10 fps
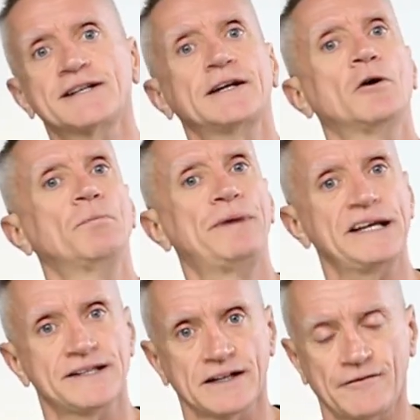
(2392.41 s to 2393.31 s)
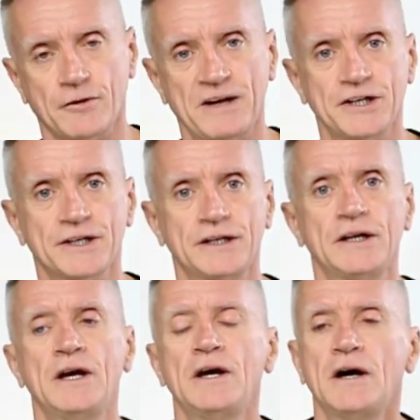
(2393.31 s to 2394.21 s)
I know basic information
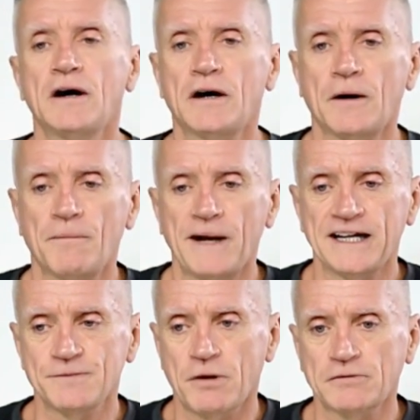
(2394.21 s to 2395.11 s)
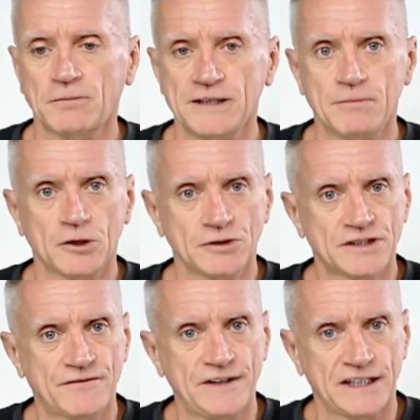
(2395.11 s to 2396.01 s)
um, as probably
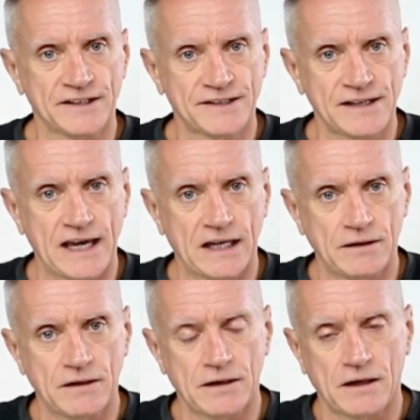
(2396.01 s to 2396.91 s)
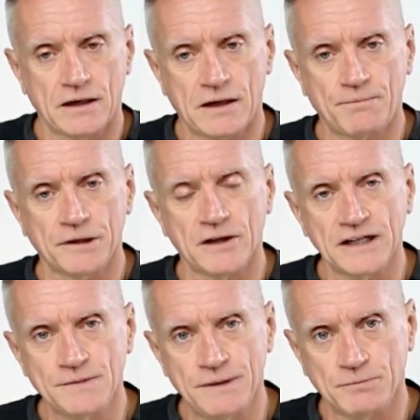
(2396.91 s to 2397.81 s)
most fitness and uh,
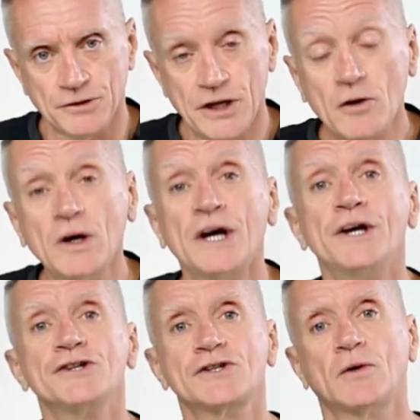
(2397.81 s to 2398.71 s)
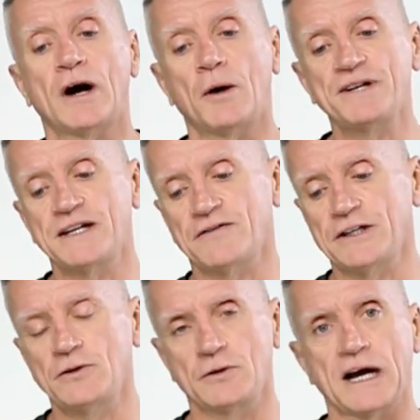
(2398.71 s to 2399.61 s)
Pilates people know. So I'll be giving you